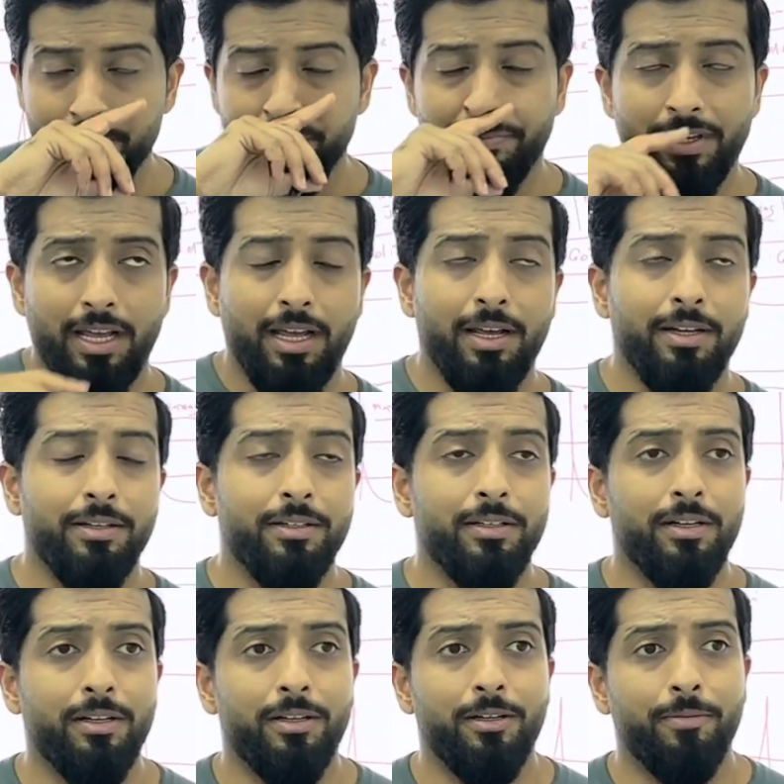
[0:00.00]
And
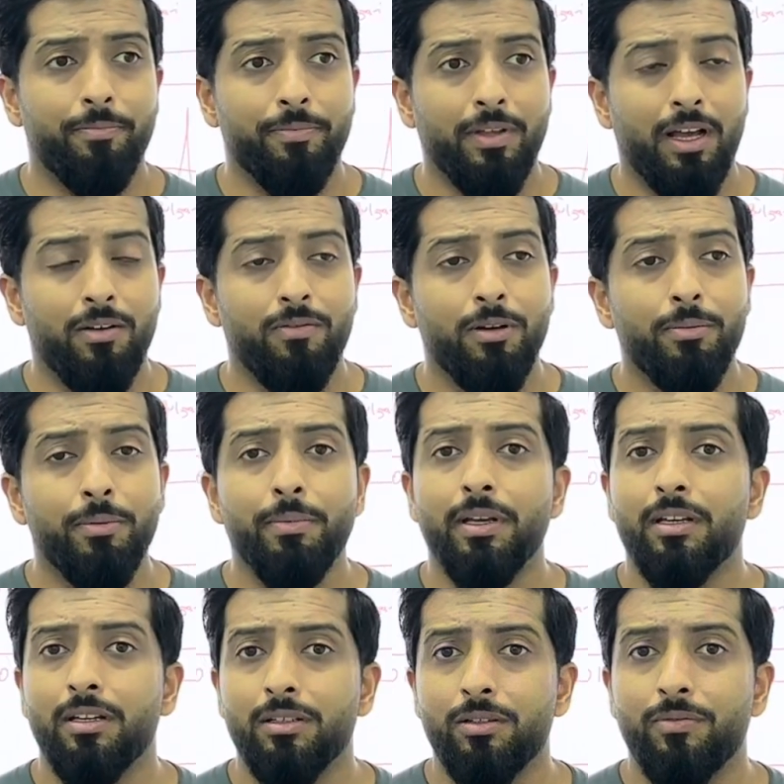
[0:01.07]
I will be
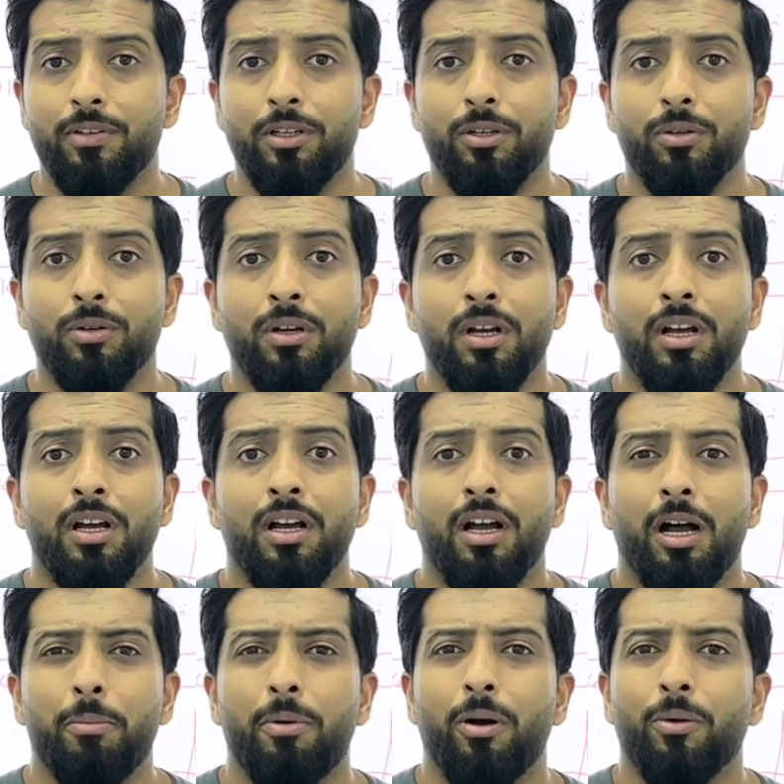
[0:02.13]
making the video
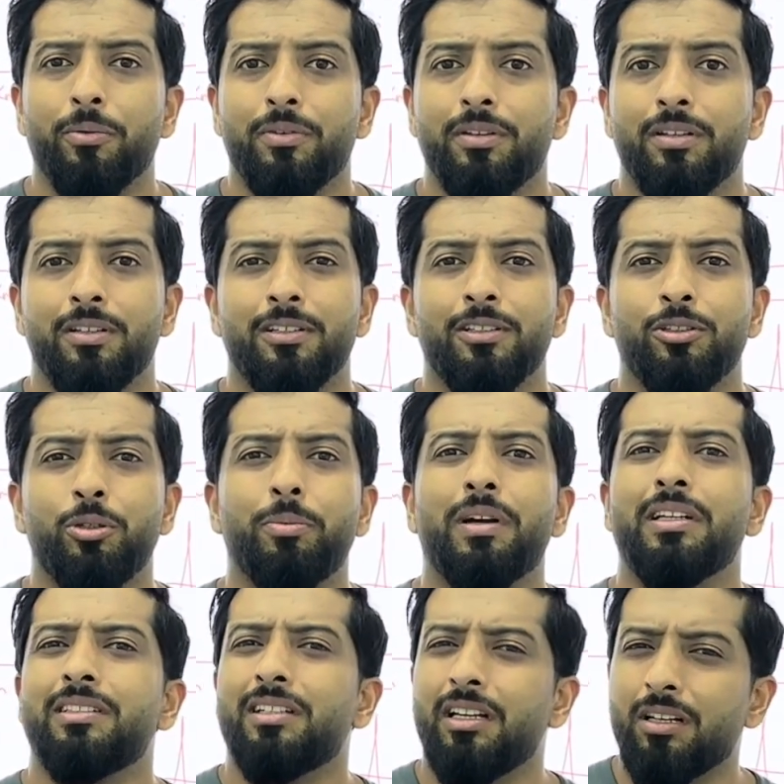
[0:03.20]
about Dubai
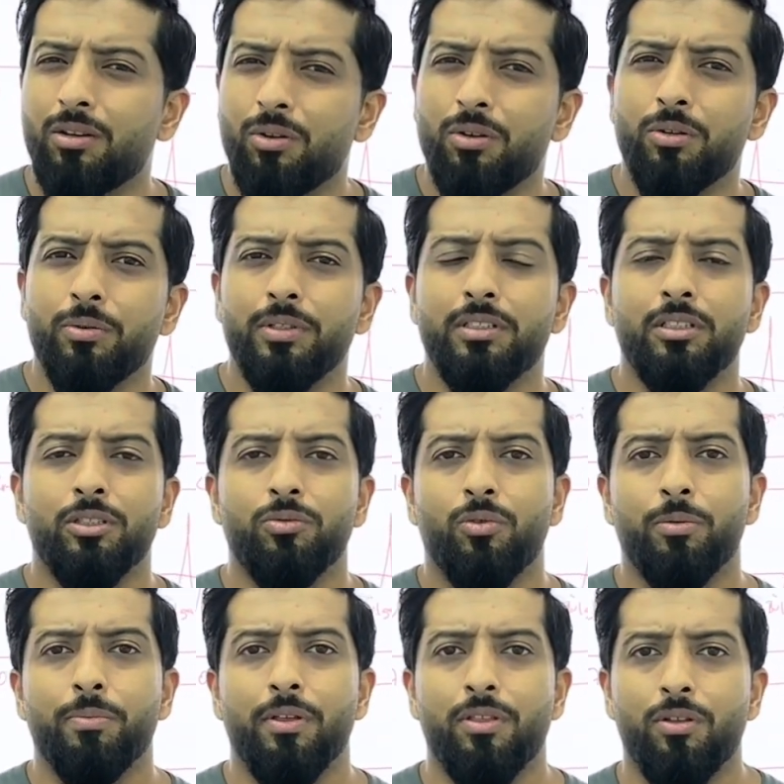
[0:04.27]
Silicon Oasis,
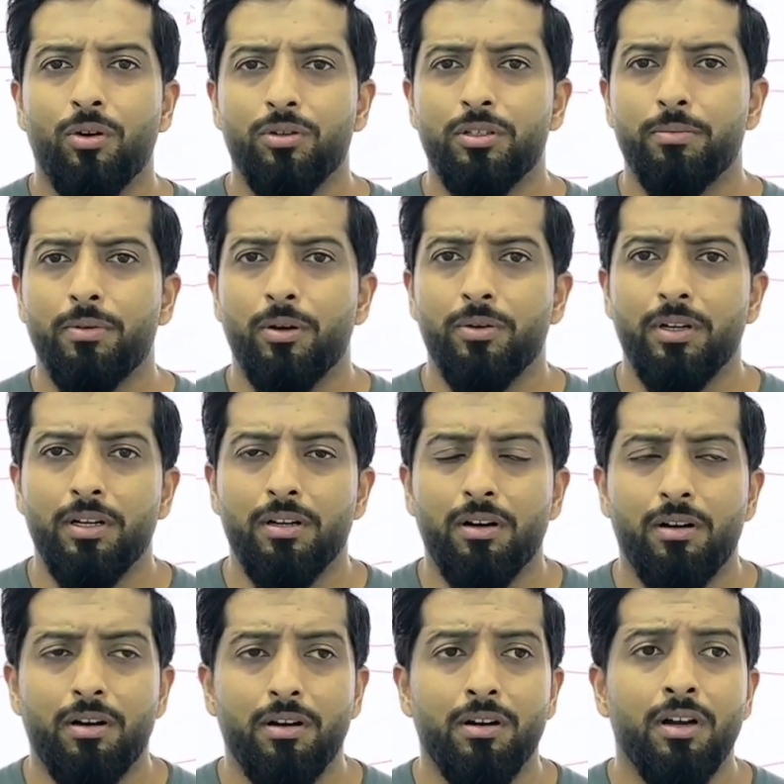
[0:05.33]
what my thoughts about it
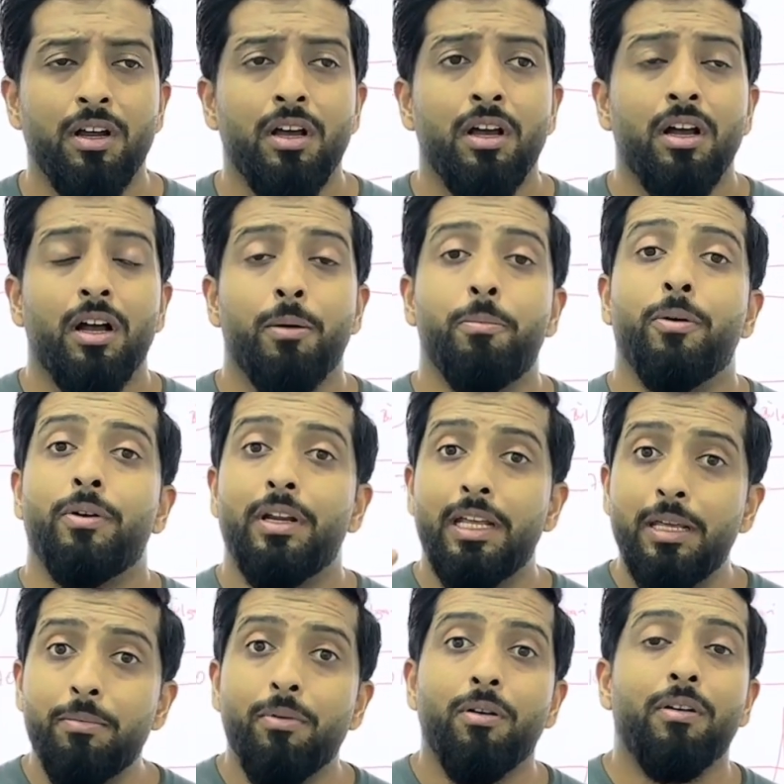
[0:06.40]
are. But
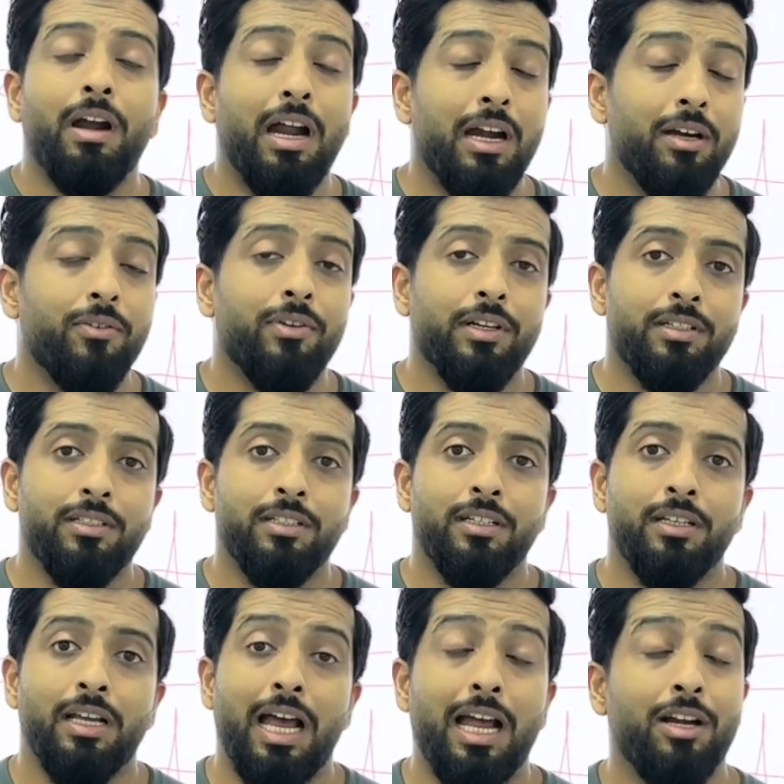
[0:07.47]
Emaar
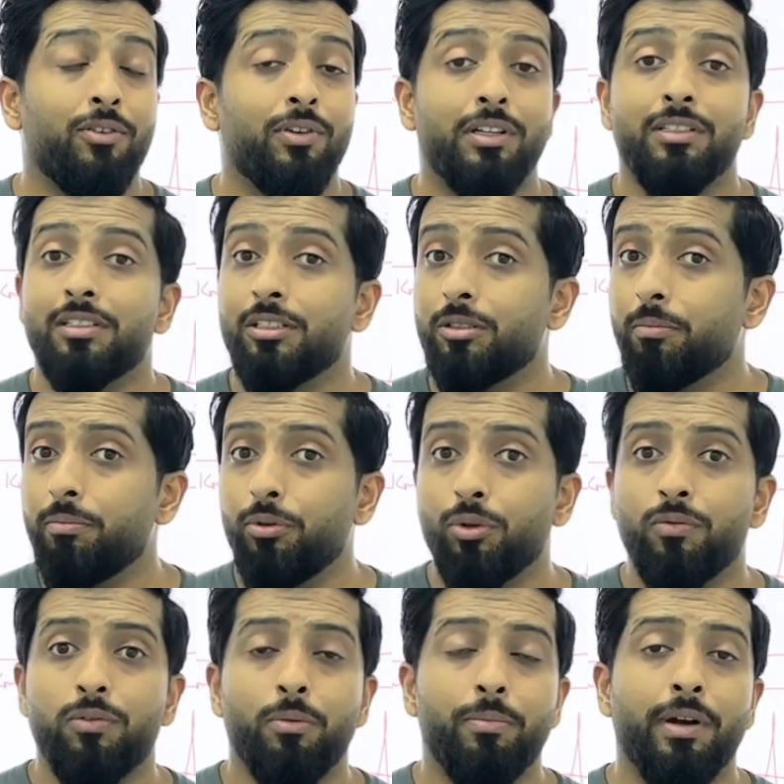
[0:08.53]
address is a
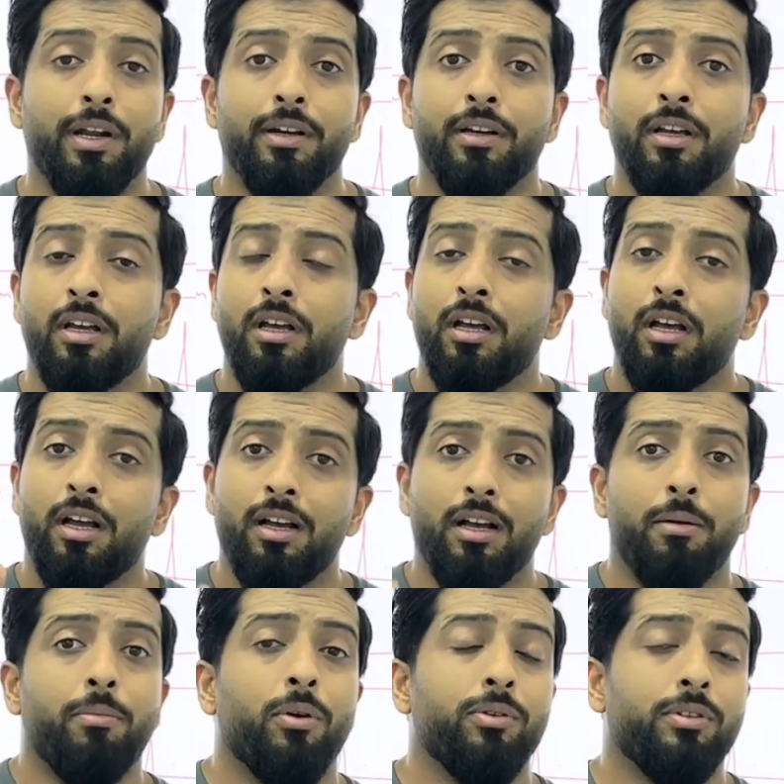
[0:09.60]
beautiful brand.
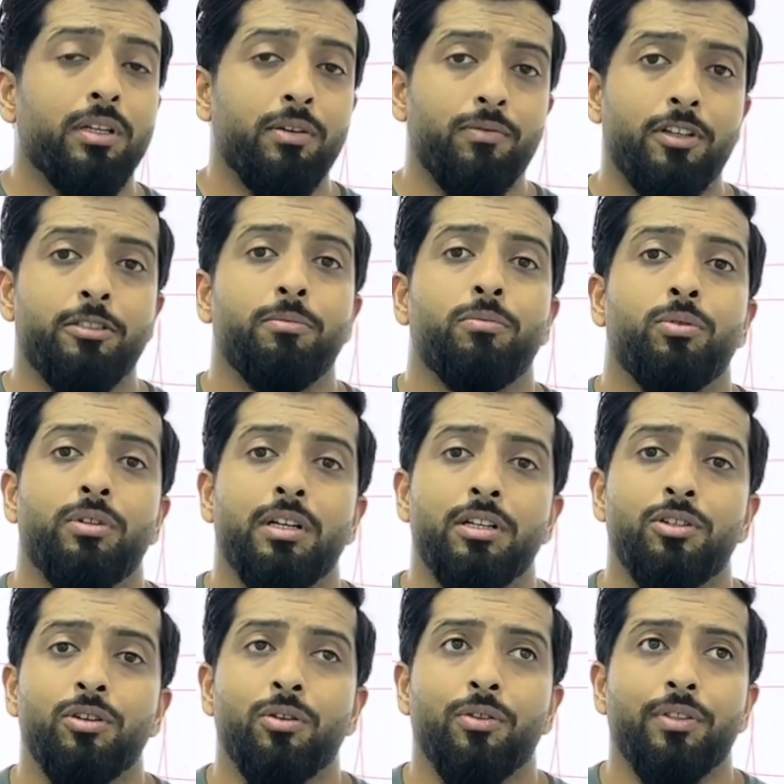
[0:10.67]
About the investment
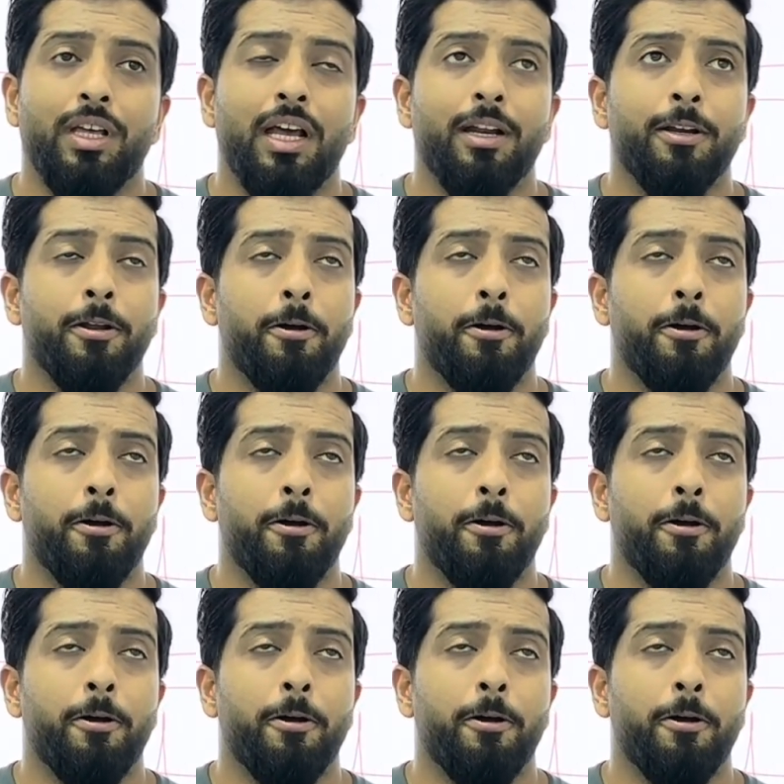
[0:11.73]
potential on that.